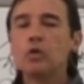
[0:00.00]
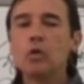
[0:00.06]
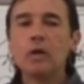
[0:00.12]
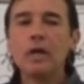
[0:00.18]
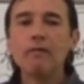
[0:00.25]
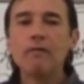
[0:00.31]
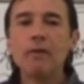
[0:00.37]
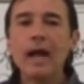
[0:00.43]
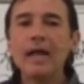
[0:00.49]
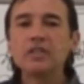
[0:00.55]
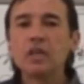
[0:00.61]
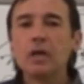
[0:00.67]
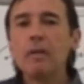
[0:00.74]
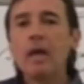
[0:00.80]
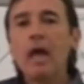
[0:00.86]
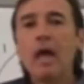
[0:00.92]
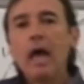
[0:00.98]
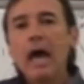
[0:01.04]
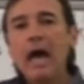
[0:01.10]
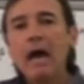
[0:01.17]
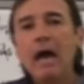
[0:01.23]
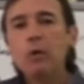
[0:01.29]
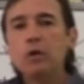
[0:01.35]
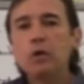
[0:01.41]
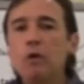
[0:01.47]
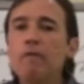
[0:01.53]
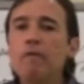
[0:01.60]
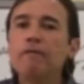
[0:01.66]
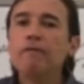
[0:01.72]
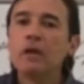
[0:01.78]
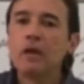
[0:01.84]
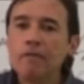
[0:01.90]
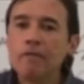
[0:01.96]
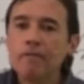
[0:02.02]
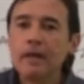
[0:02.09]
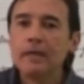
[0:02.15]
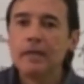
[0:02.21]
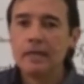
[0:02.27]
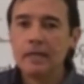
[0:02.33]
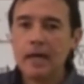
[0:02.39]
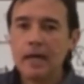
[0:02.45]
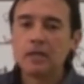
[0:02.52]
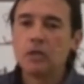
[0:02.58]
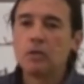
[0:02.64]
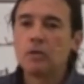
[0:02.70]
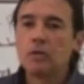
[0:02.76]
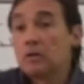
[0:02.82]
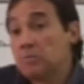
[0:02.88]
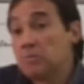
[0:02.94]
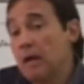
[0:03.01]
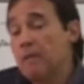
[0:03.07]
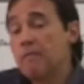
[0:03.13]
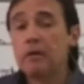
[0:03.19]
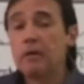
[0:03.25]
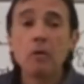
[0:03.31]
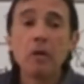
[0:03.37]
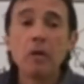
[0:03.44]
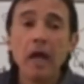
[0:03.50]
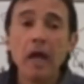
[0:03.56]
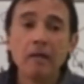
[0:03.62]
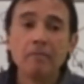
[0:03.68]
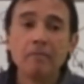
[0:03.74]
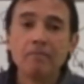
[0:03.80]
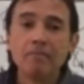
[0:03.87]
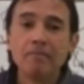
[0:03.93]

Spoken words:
Don't ever ask them, how would you feel if I did that to you? I'd feel okay.